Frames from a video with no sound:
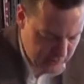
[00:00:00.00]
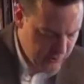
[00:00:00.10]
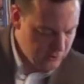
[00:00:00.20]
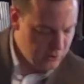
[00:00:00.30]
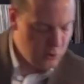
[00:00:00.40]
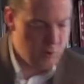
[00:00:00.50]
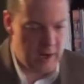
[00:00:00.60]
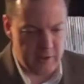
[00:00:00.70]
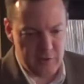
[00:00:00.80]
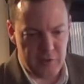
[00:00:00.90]
Suunto
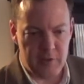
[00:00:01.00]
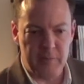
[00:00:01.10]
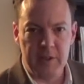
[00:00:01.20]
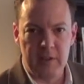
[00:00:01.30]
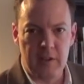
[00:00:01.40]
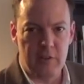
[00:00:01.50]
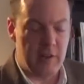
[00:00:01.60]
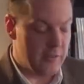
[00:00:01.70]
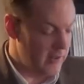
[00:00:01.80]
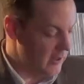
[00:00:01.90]
Watch for something a little
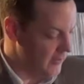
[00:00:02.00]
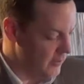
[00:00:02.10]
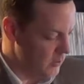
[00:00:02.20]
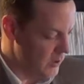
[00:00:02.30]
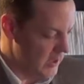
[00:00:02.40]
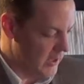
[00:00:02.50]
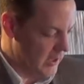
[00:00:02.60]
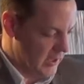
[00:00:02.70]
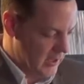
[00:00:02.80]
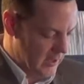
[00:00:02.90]
dressier for work.